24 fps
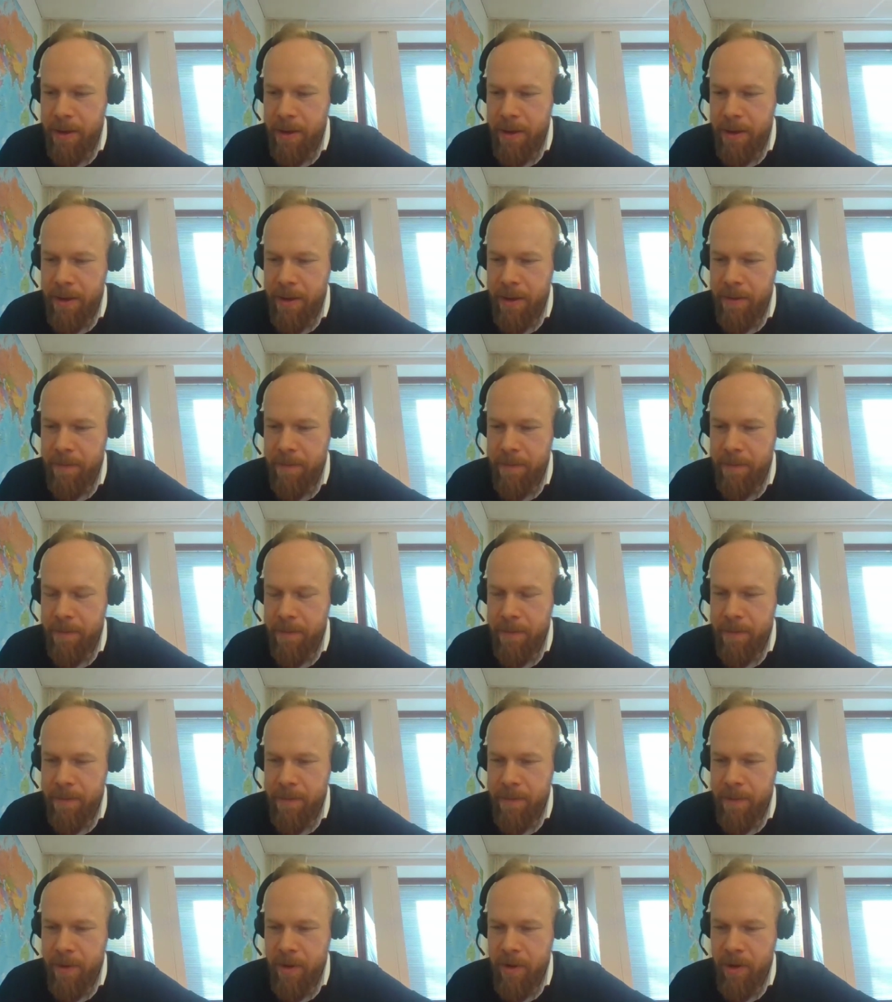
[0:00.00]
Um,
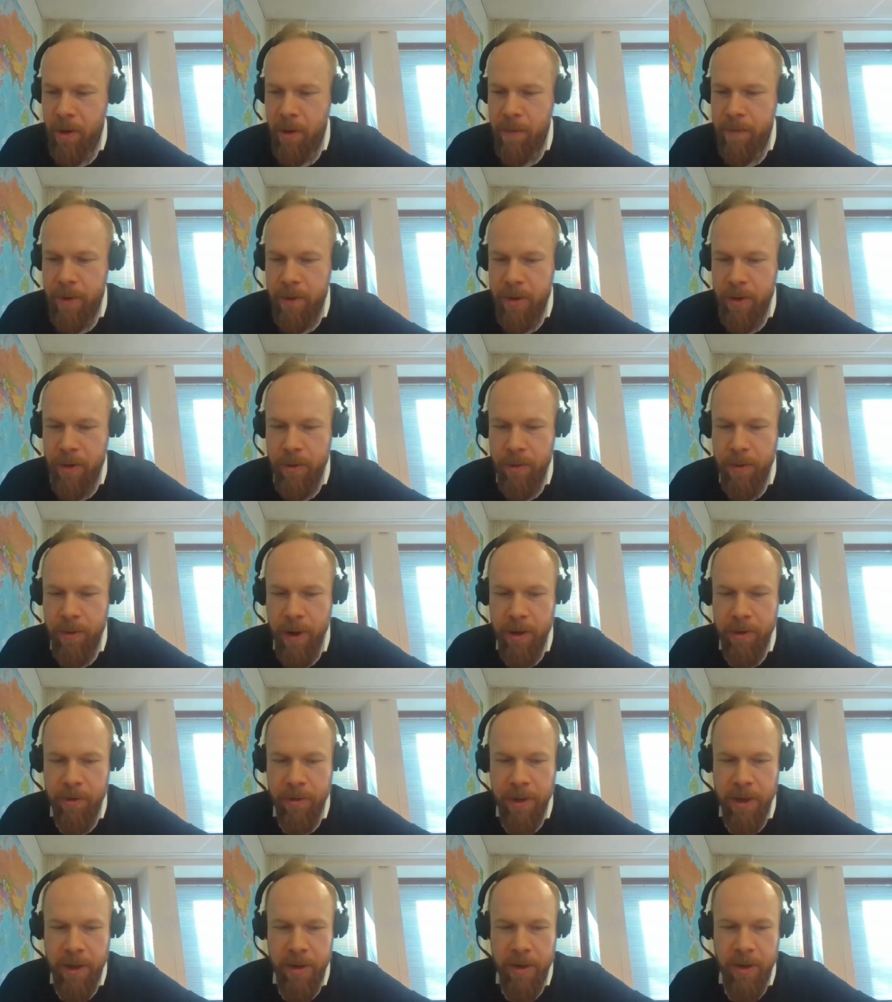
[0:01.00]
it's over
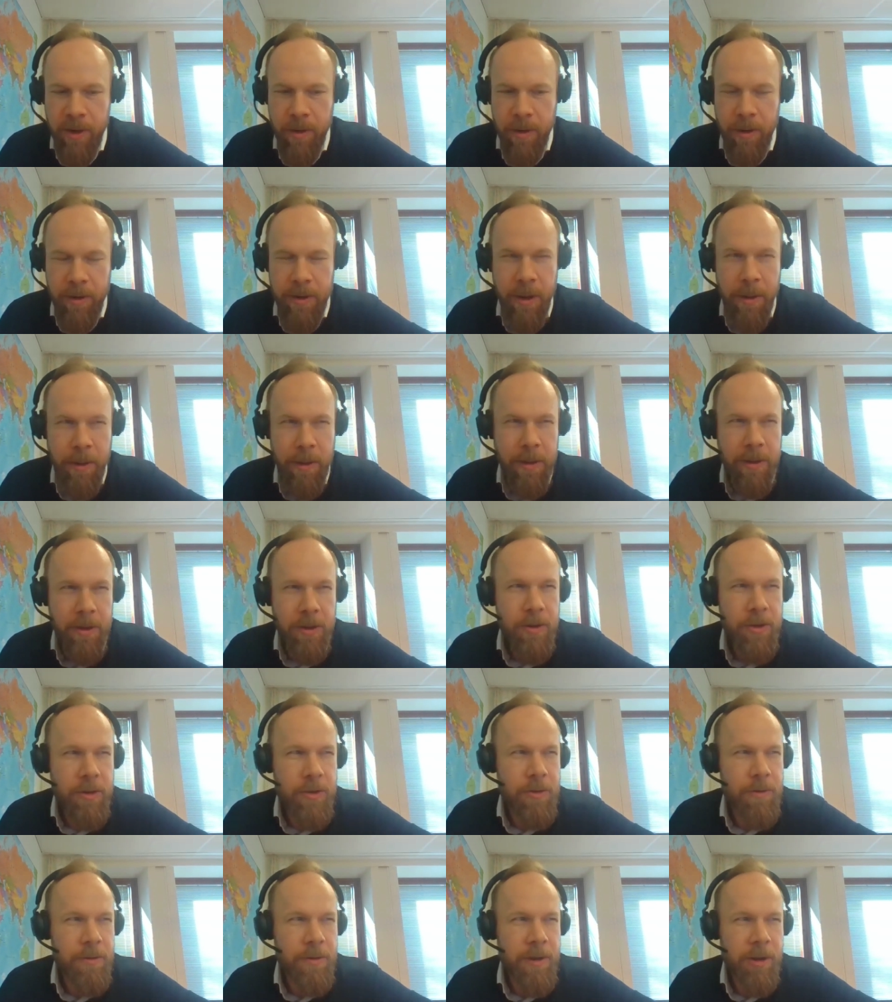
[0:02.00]
200 years old, I think
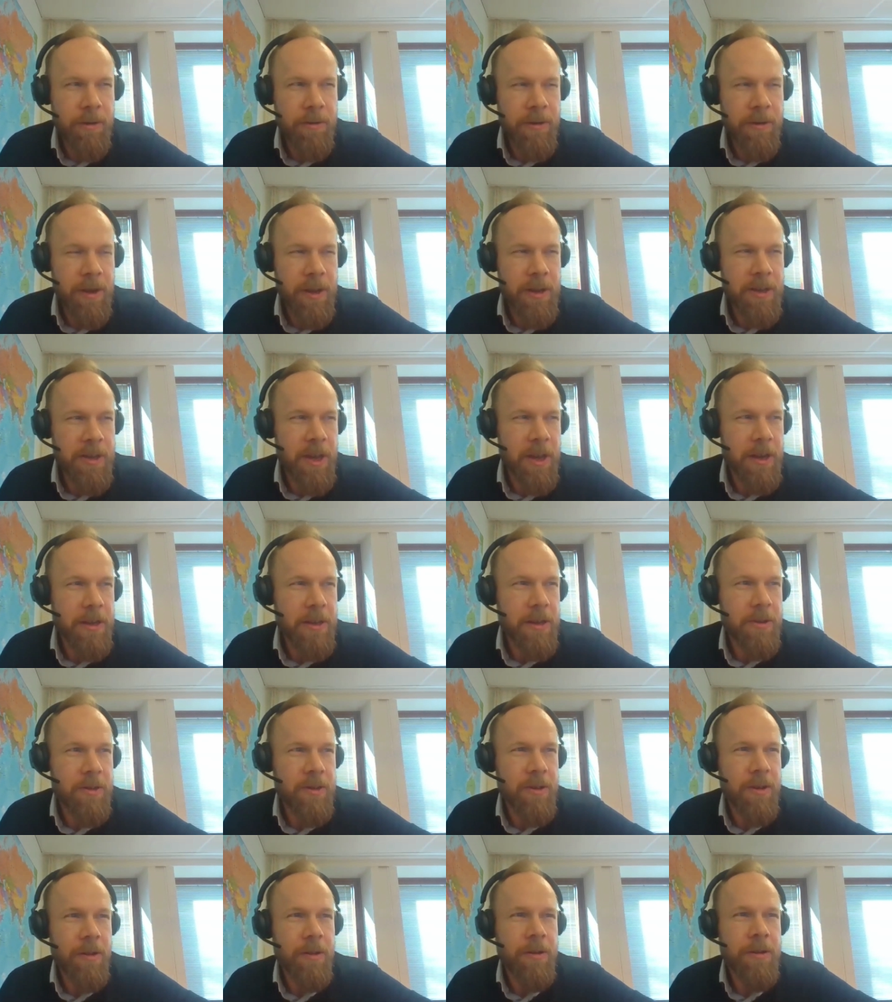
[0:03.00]
210
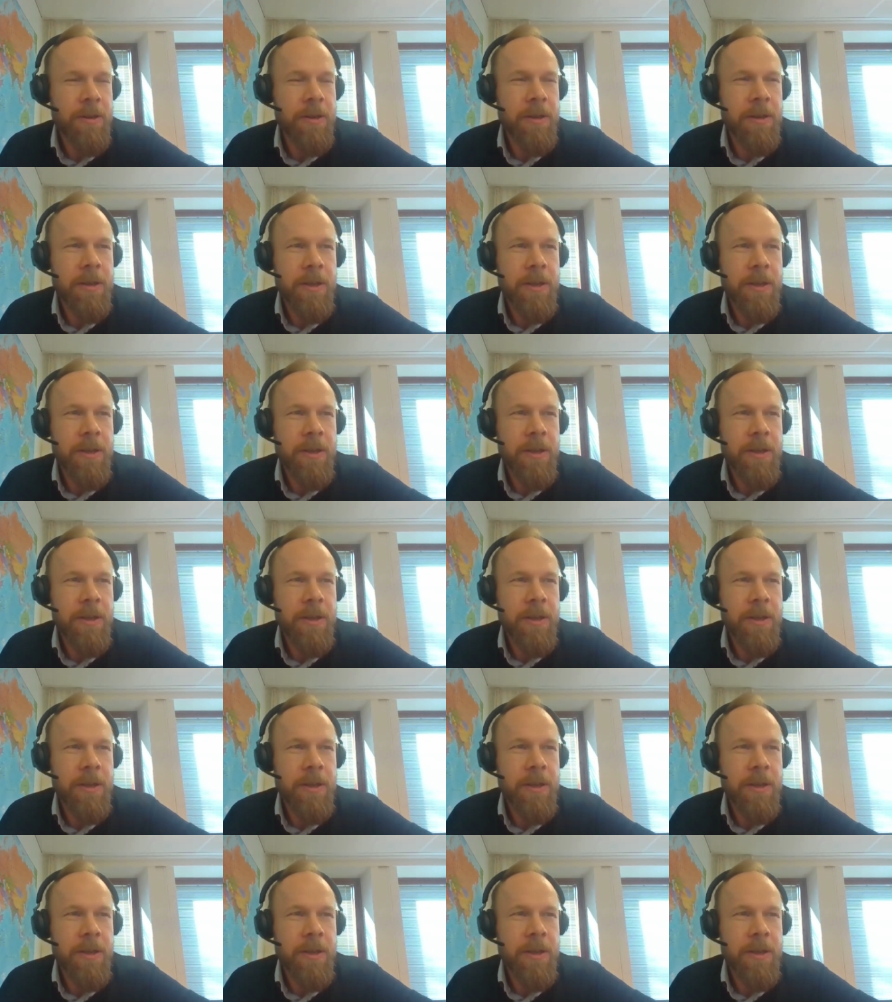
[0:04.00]
years old.